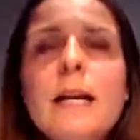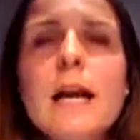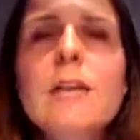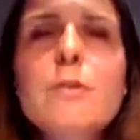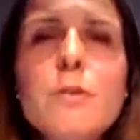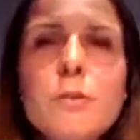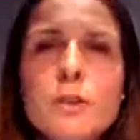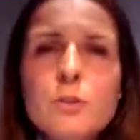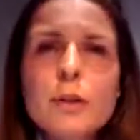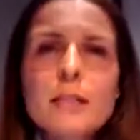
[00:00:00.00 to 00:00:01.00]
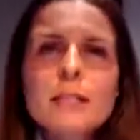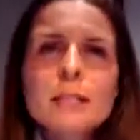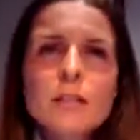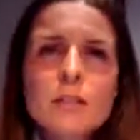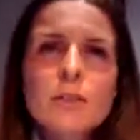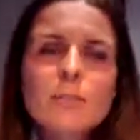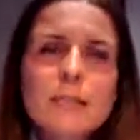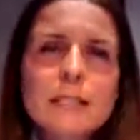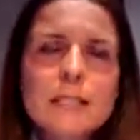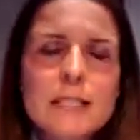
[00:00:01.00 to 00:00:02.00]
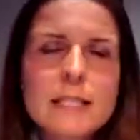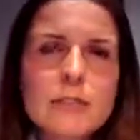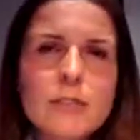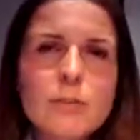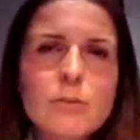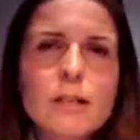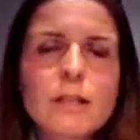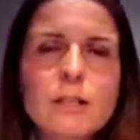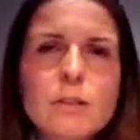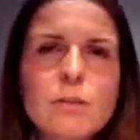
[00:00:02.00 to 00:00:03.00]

And if you've enjoyed this session, please consider donating